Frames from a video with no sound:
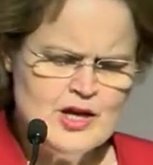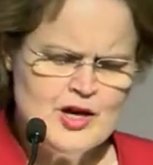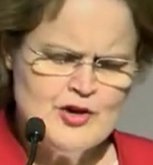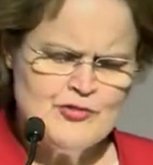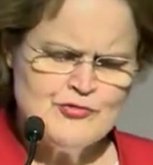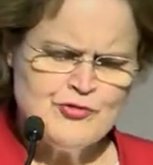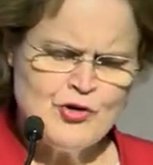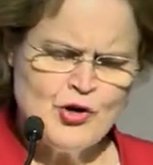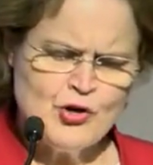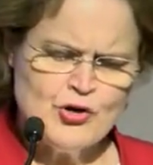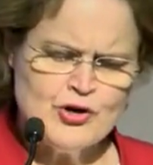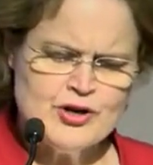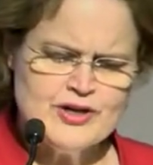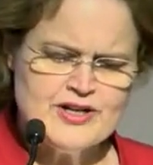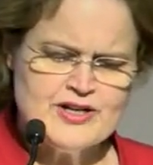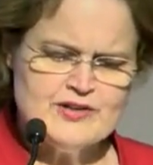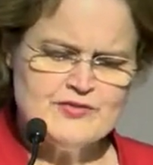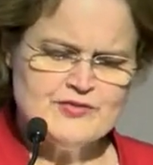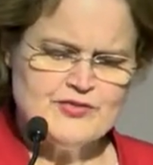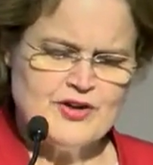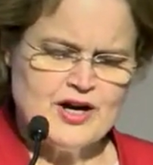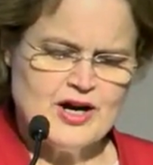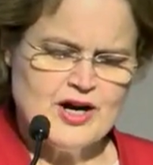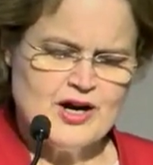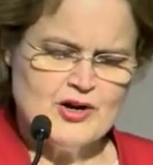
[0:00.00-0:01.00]
Foreign
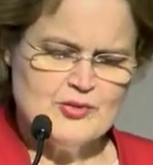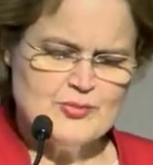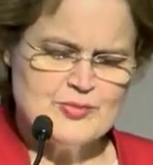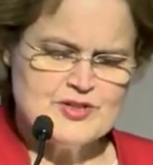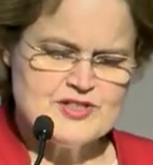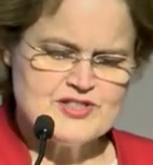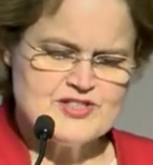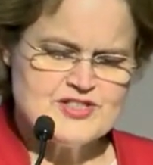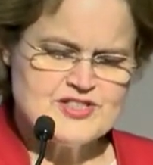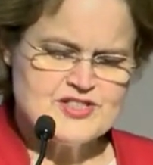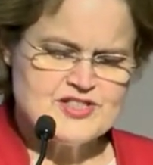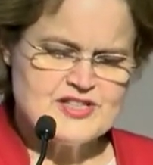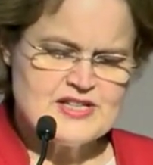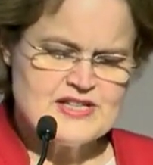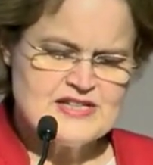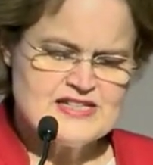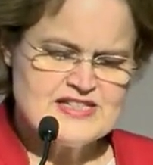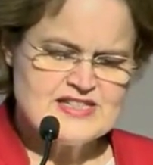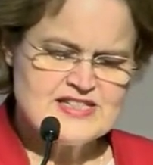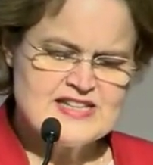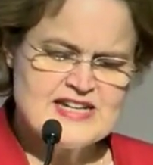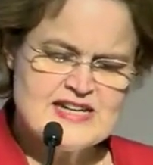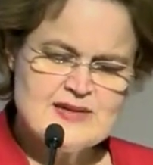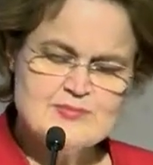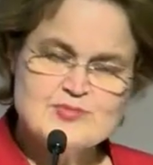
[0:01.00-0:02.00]
environments
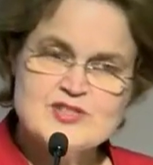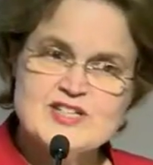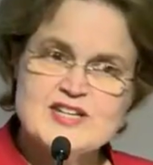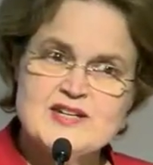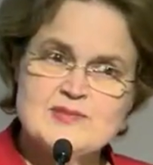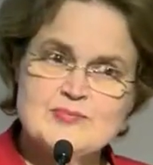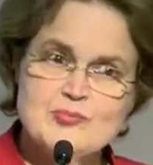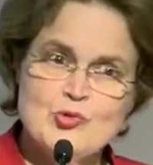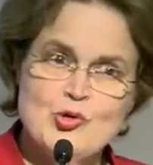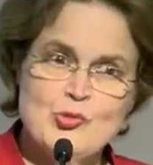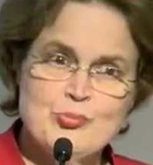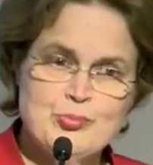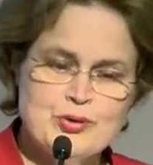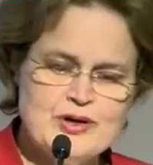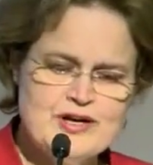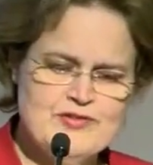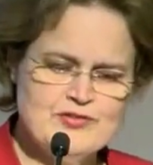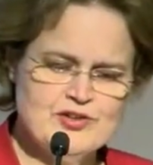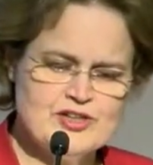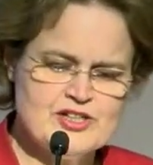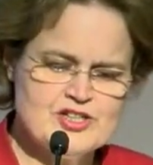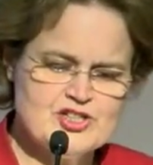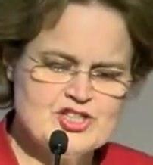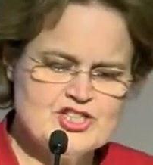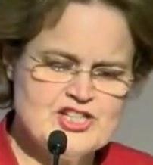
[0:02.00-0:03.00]
steeped in more
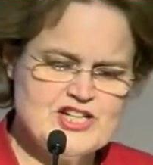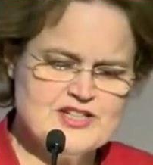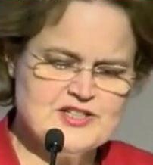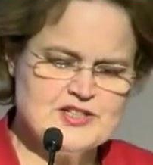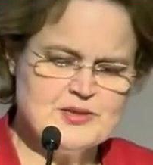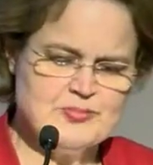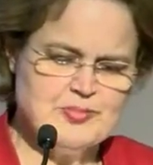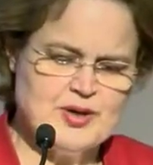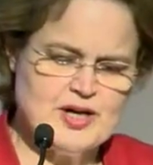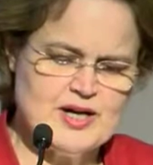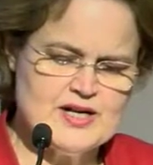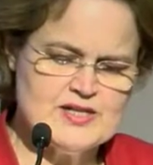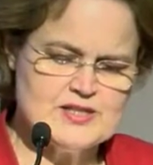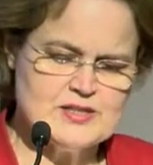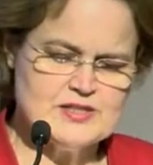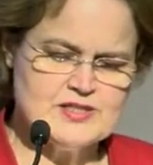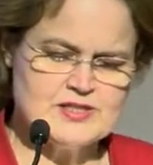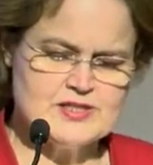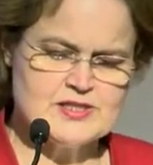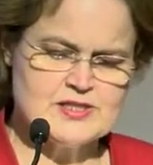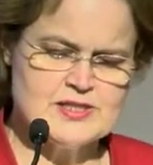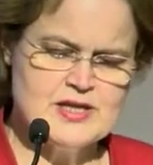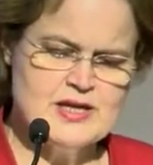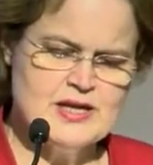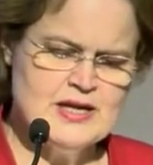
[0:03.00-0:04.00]
prevalent gender
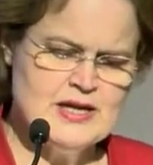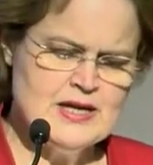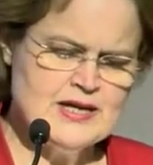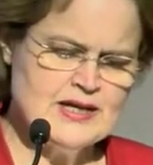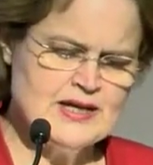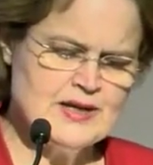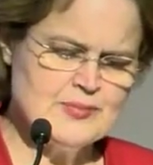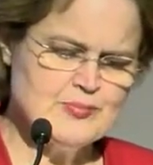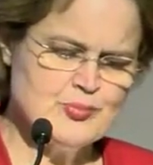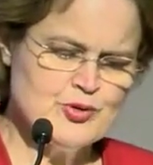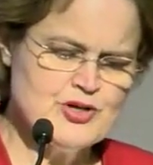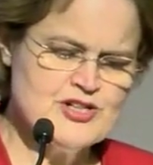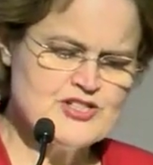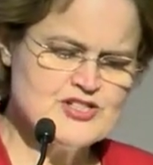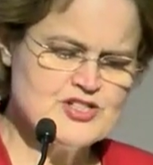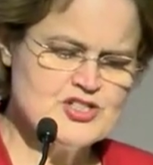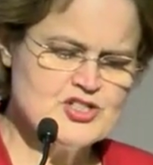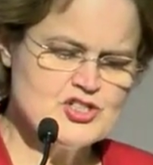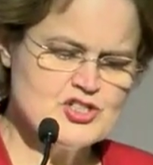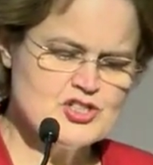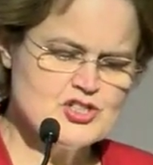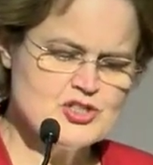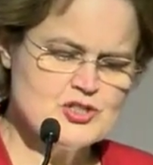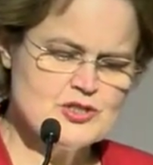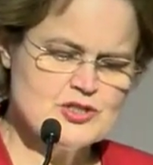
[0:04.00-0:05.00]
bias can
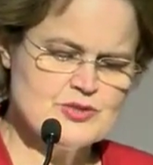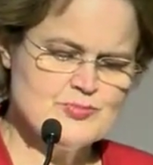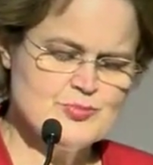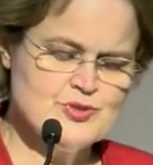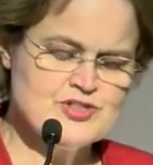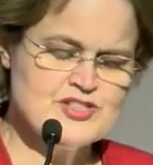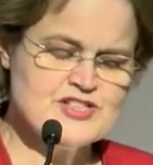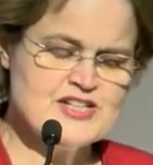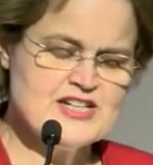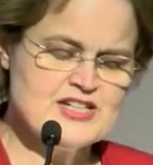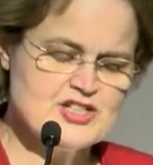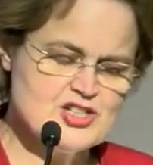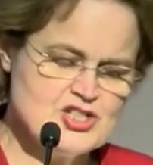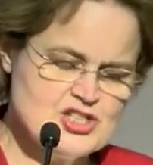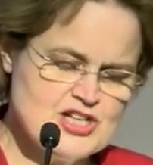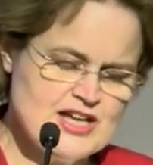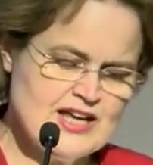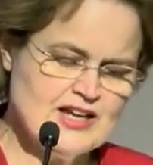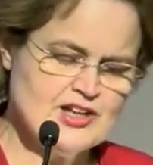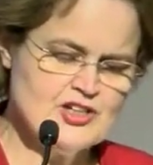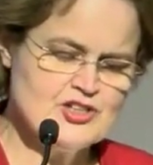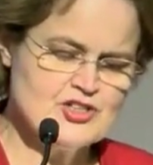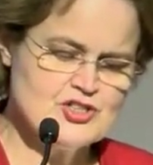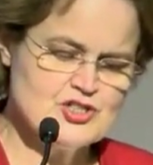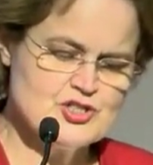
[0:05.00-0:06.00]
present
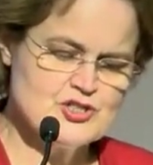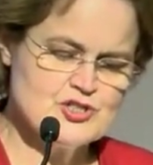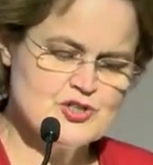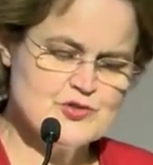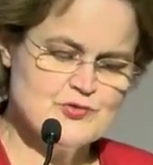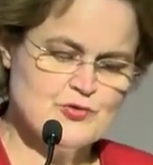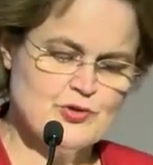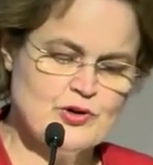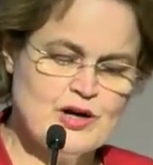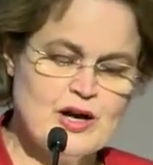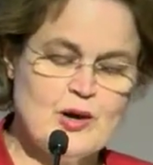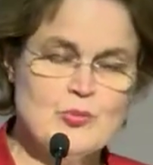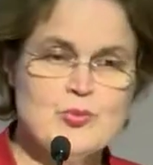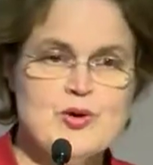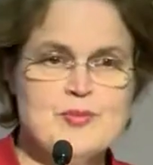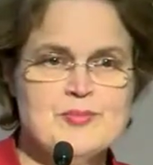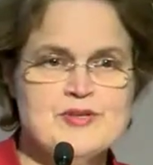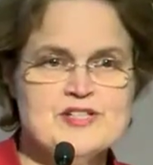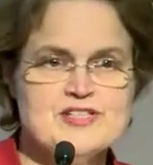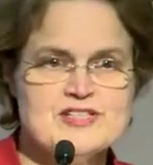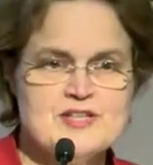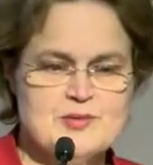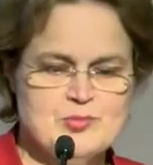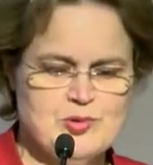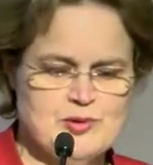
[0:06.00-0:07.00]
challenges for our
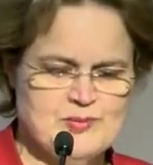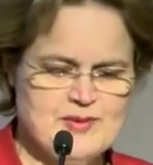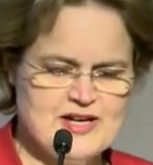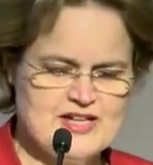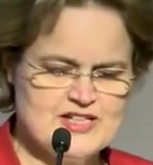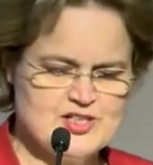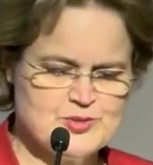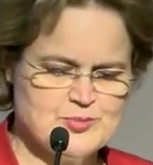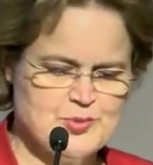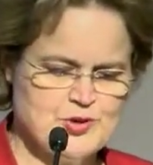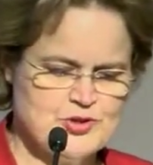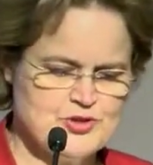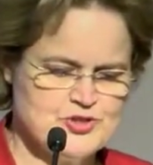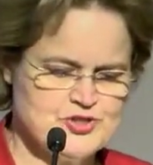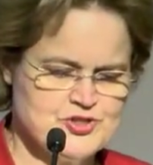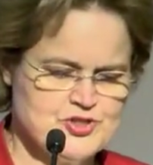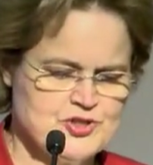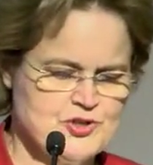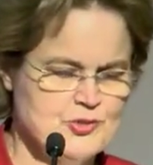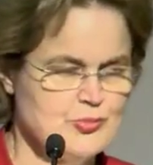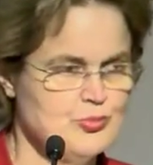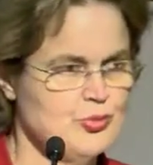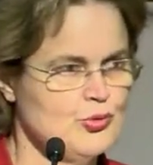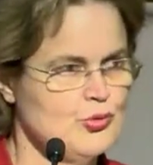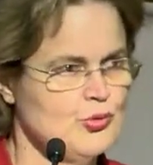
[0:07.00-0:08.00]
women diplomats
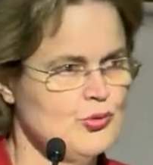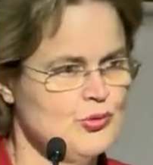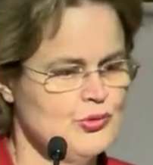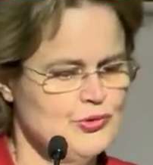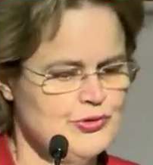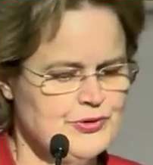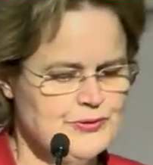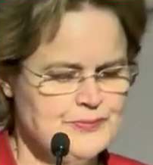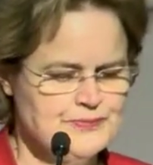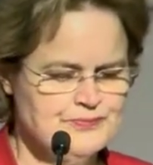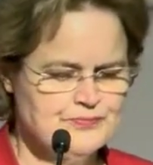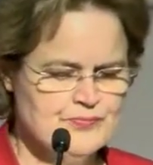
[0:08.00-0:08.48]
posted abroad.